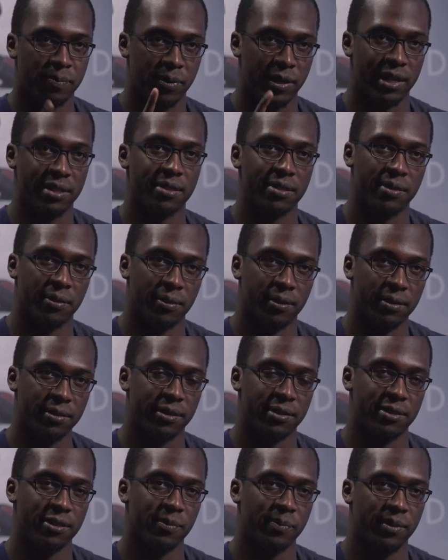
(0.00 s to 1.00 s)
Press and hold
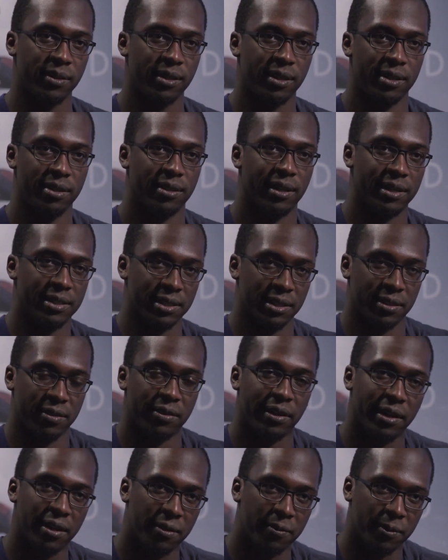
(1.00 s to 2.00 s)
your super and you'll actually
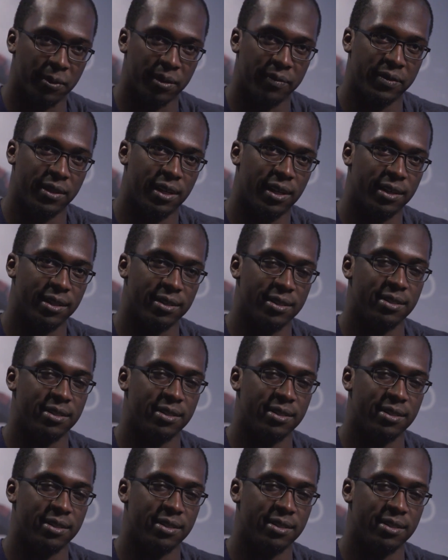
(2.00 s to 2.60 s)
create a Word of Dawn